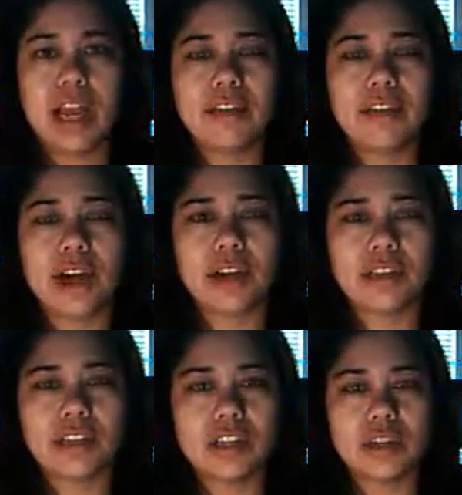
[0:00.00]
I've
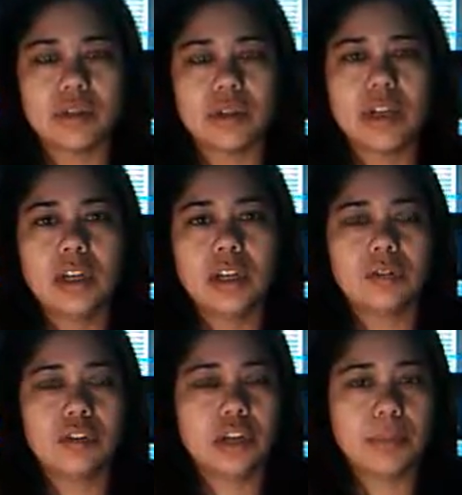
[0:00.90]
also,
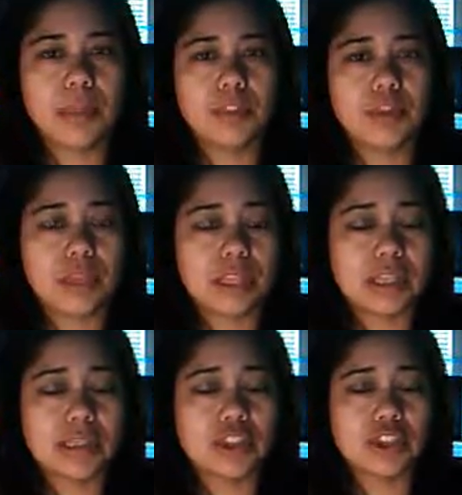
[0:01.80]
if you're going to be doing
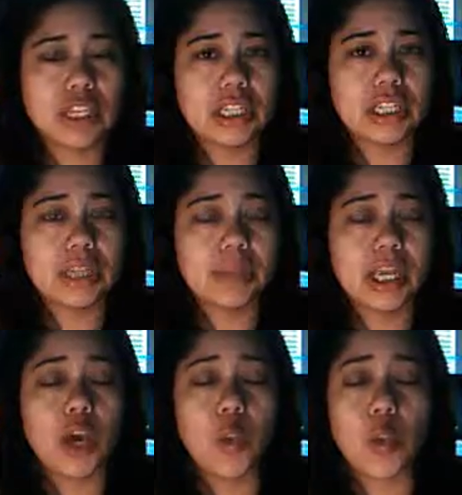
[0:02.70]
this, you're going to need to
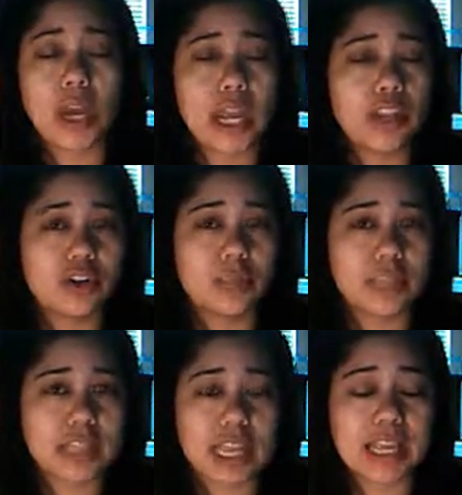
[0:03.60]
be
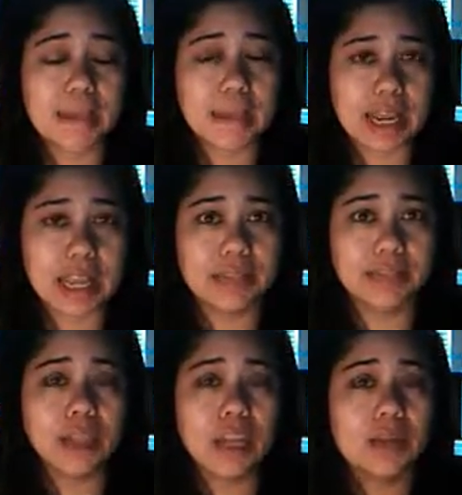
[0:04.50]
100% committed,
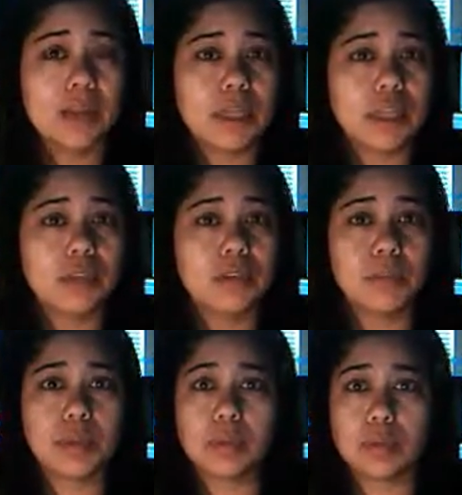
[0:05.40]
because
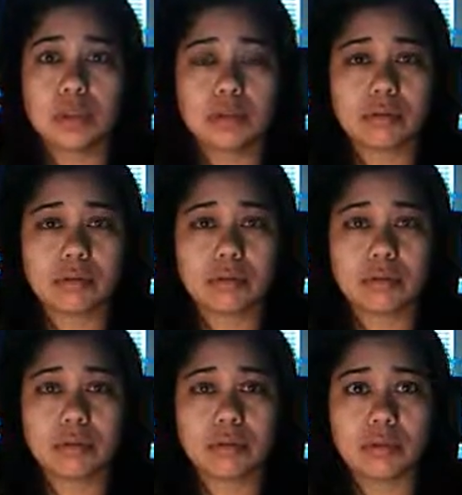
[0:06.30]
people don't
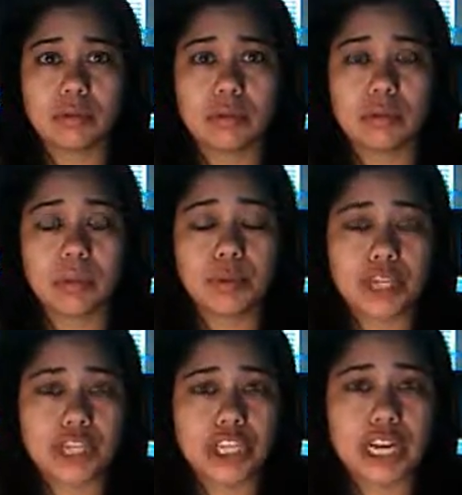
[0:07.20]

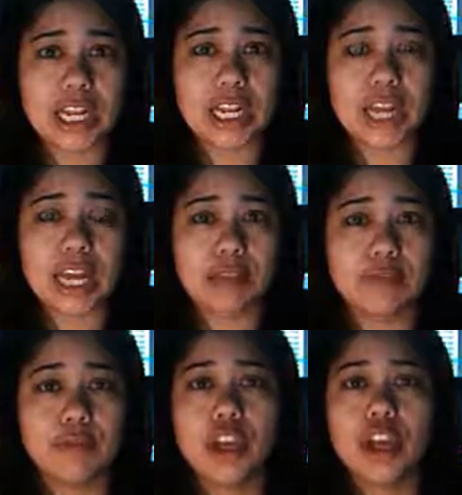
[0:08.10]
appreciate it
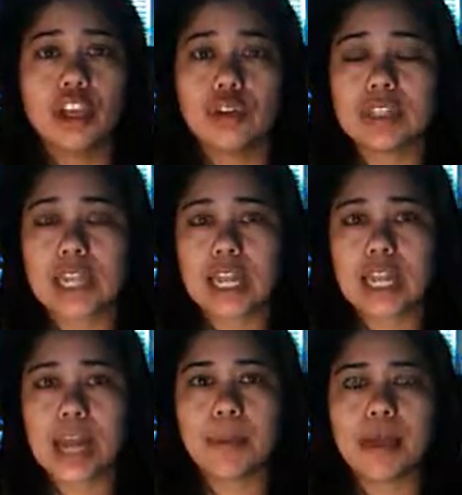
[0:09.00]
if you sign
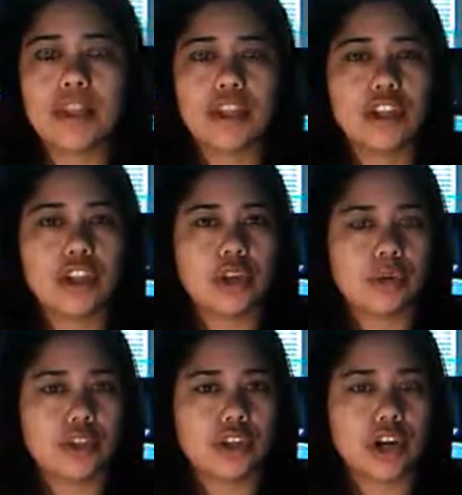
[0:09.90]
up and then you
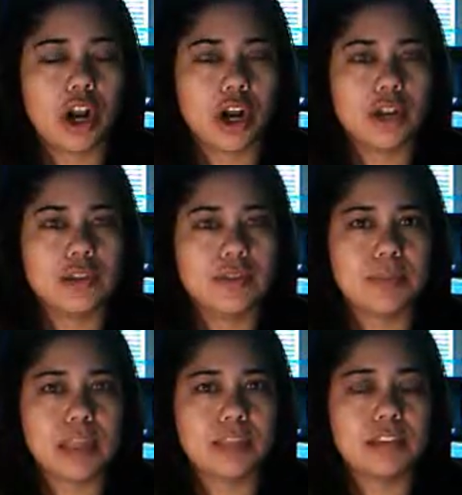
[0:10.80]
don't do your cards,
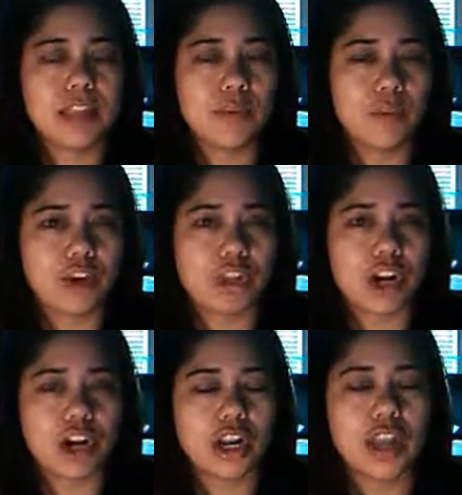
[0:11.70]
because they've worked
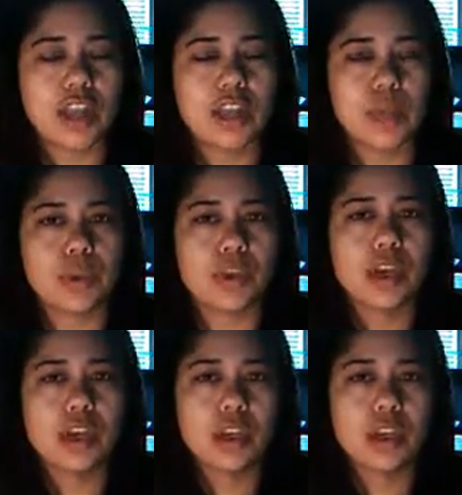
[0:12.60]
hard and they would